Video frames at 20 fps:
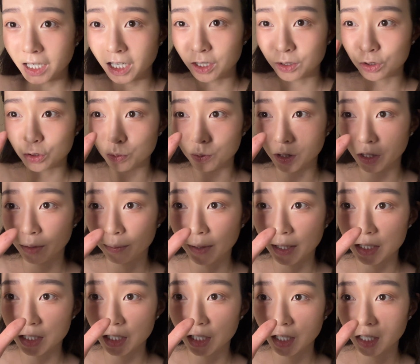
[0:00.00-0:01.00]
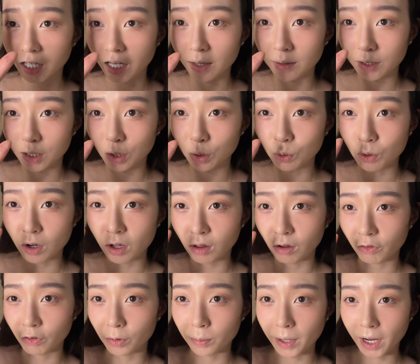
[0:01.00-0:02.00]
it gets really messy and I get glue all
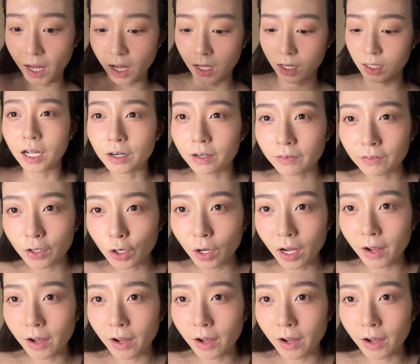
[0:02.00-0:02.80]
over my hand. I don't even know